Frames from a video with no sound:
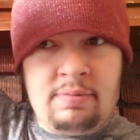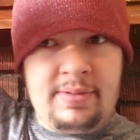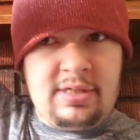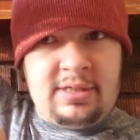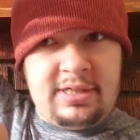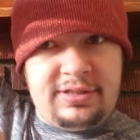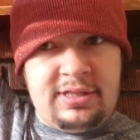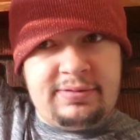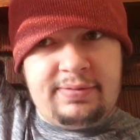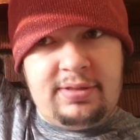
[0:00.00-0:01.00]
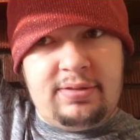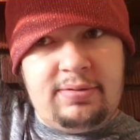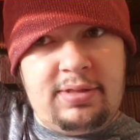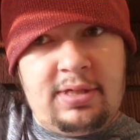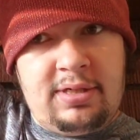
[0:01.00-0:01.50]
open it like this for
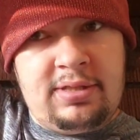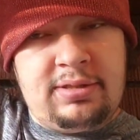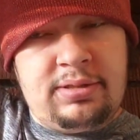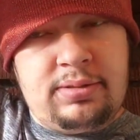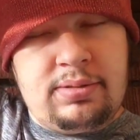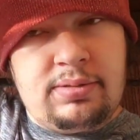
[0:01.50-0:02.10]
you guys.